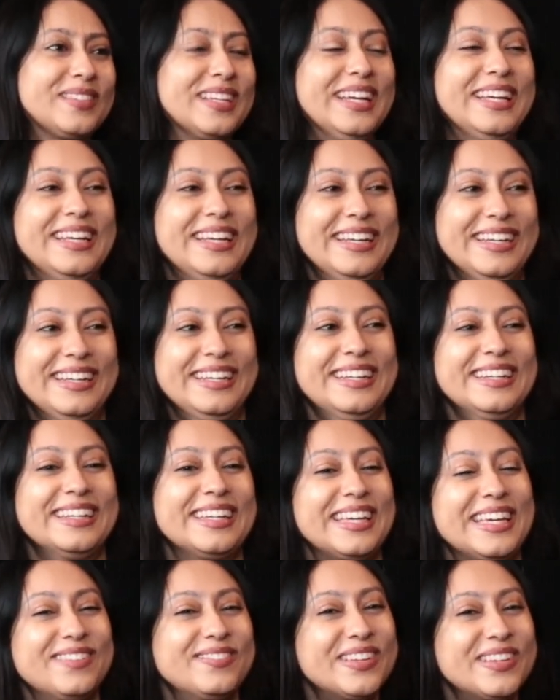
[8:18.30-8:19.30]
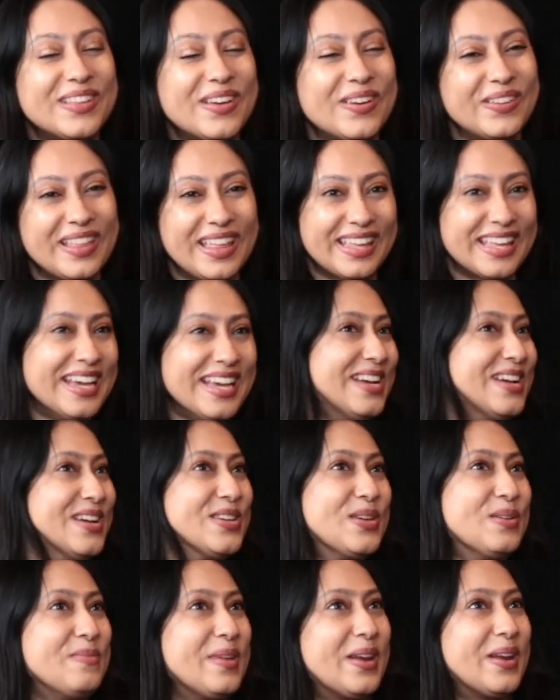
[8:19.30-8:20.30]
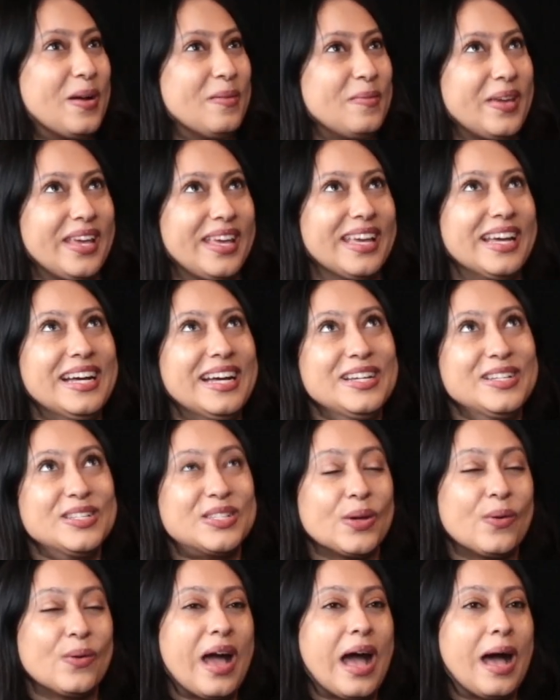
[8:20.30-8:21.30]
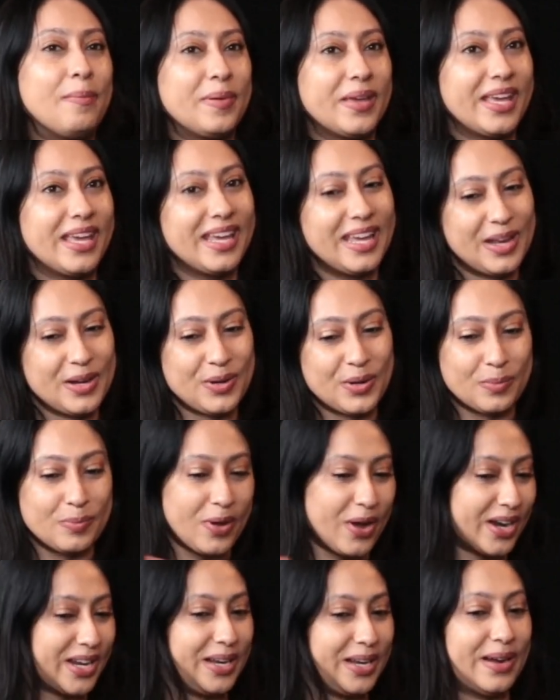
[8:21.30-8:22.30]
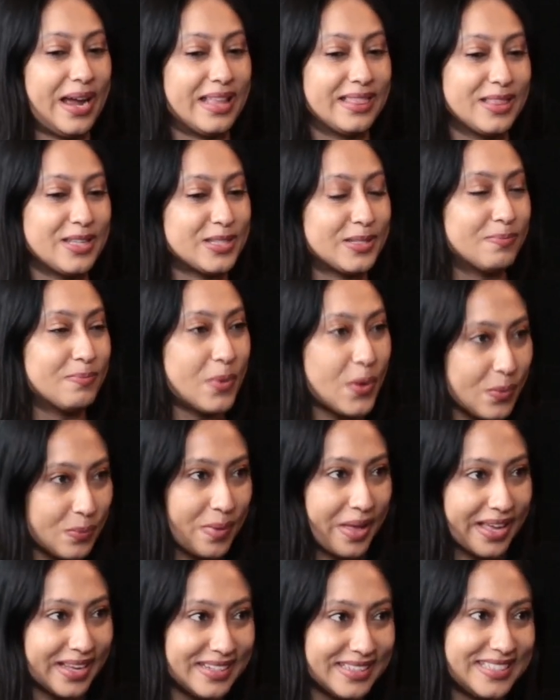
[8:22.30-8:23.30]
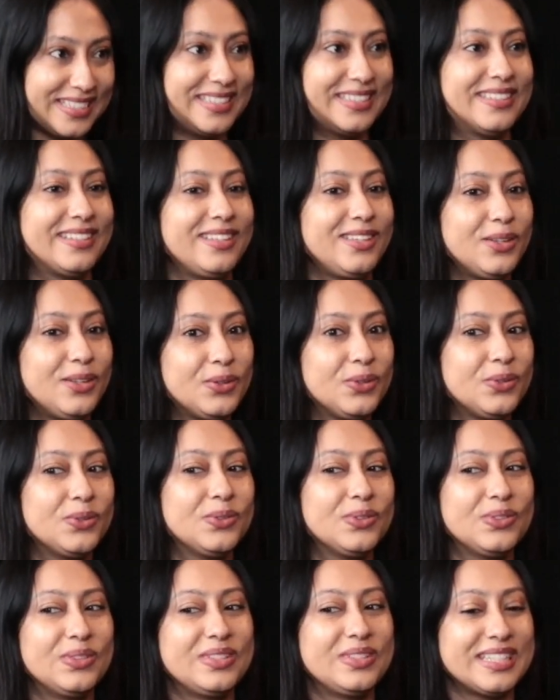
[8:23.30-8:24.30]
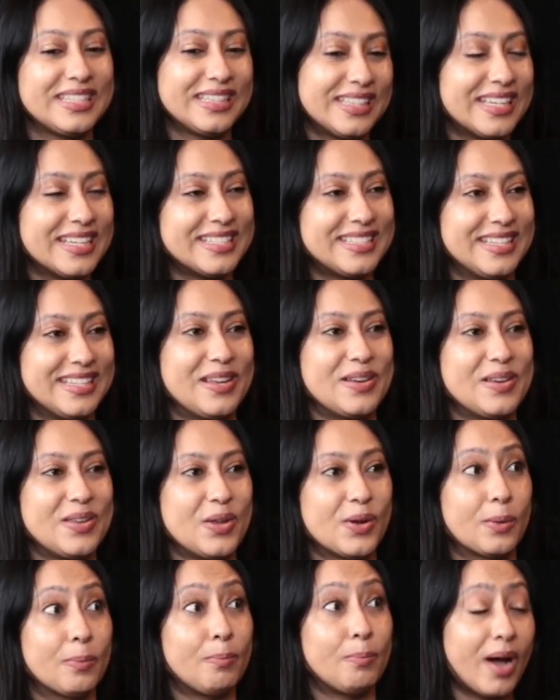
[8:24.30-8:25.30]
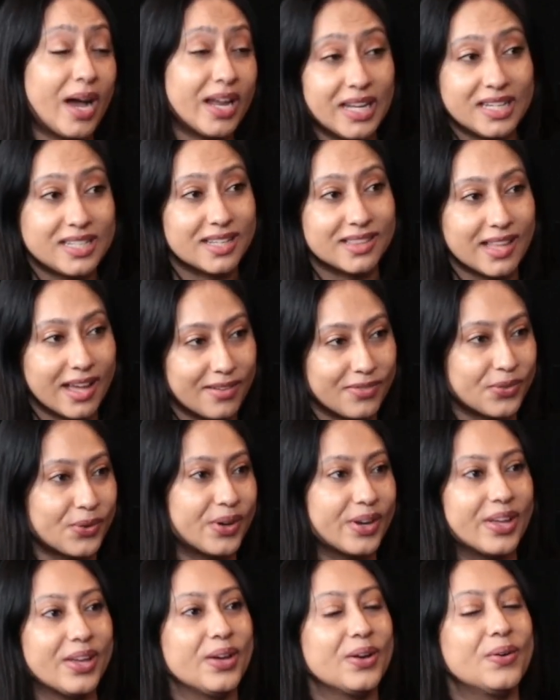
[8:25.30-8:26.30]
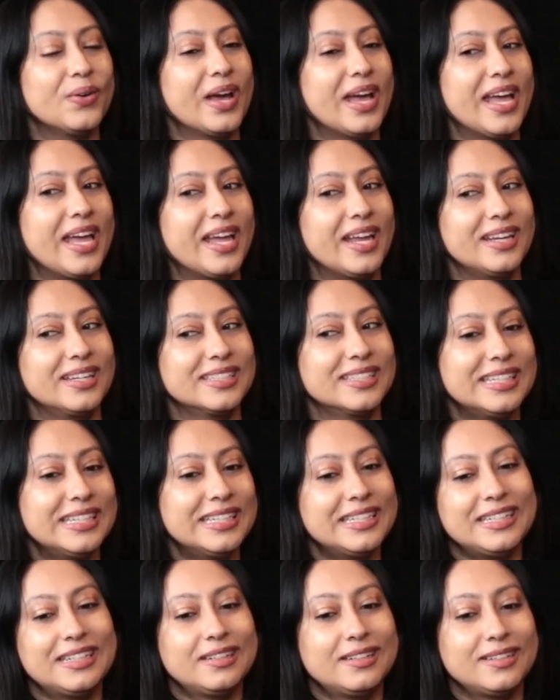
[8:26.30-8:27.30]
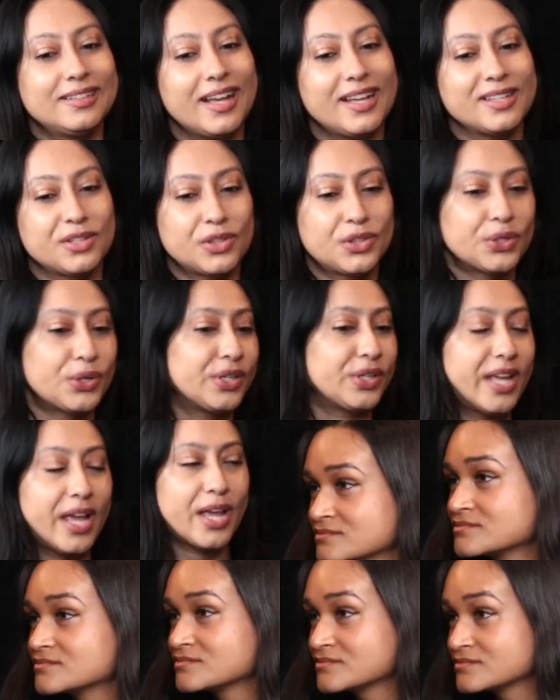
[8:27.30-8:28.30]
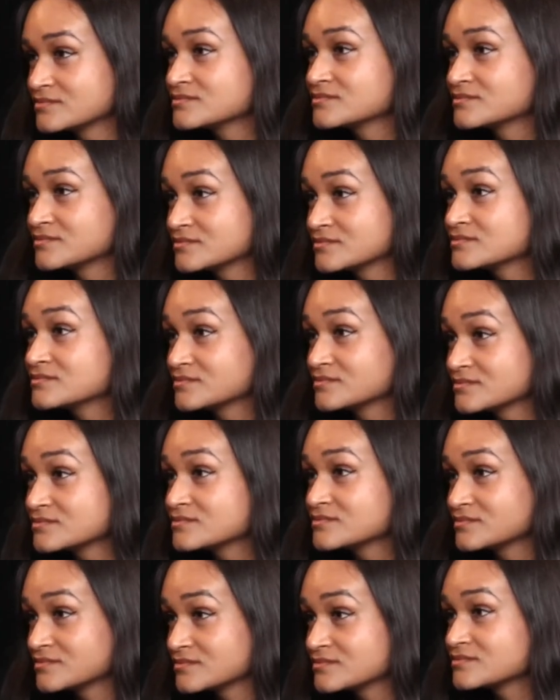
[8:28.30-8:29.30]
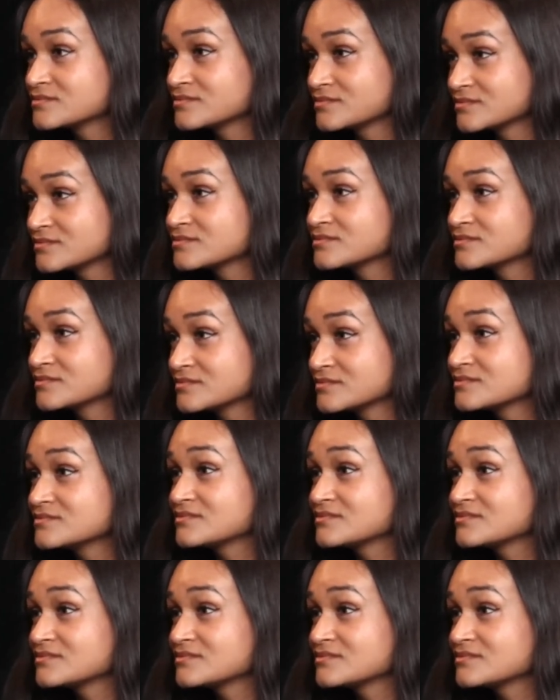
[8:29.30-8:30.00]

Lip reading: Even though like you may not be so happy in your body at this moment, you did this and your body did that for you. And as a 38-year-old woman, like, you're still doing it.